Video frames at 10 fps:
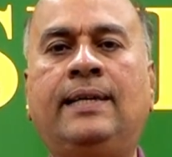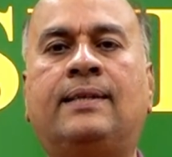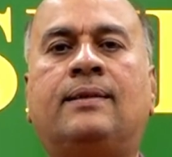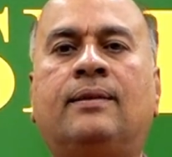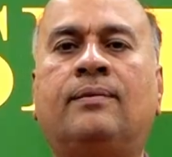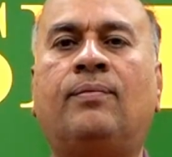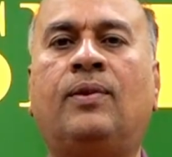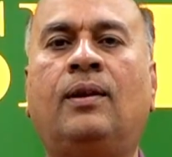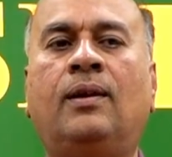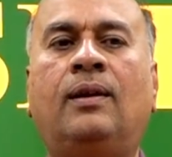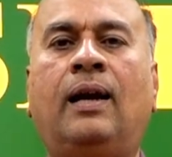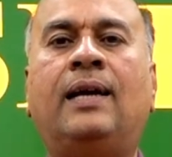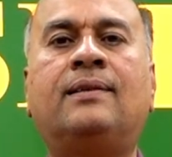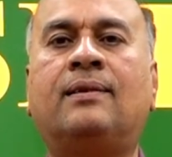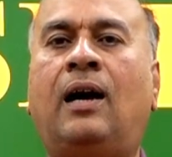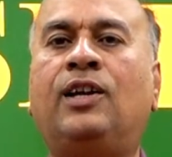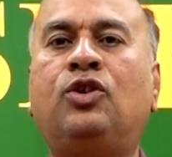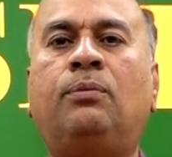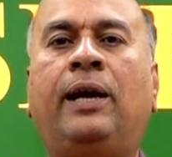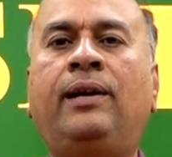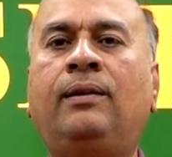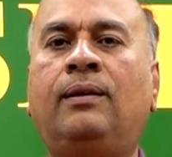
is, as argued by